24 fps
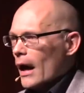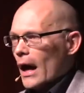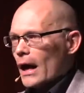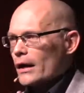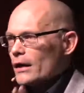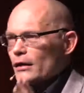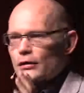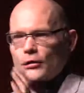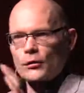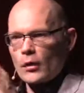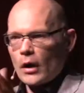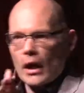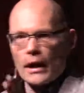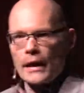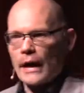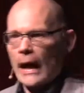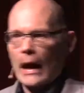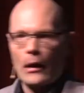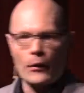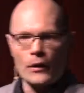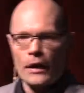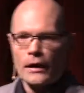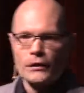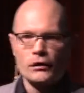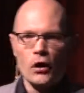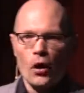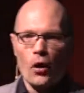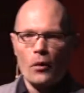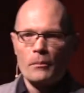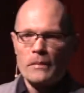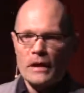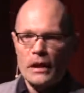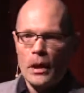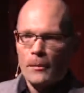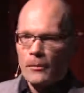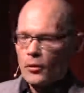just run out and go
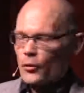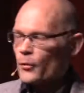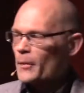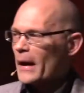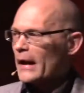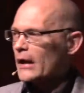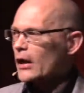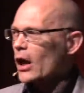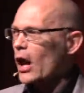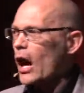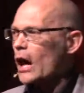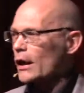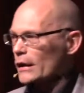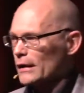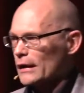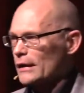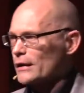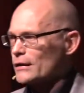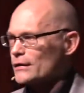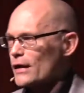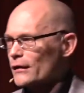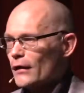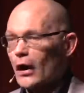meet up with my colleagues.